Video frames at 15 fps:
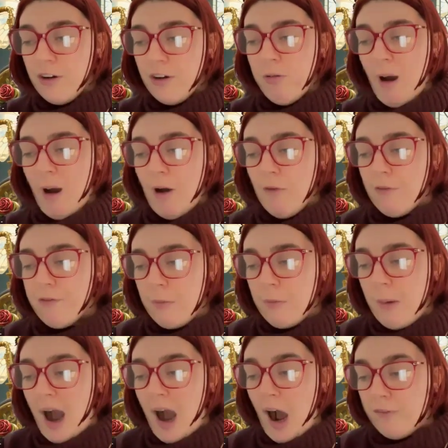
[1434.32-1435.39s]
quote
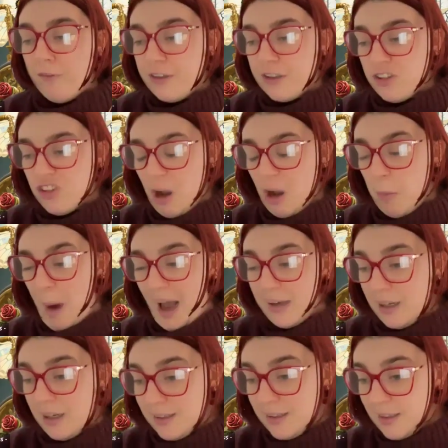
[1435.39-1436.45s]
from author
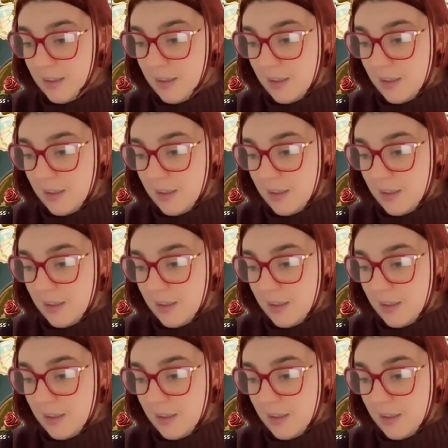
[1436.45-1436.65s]
Joanna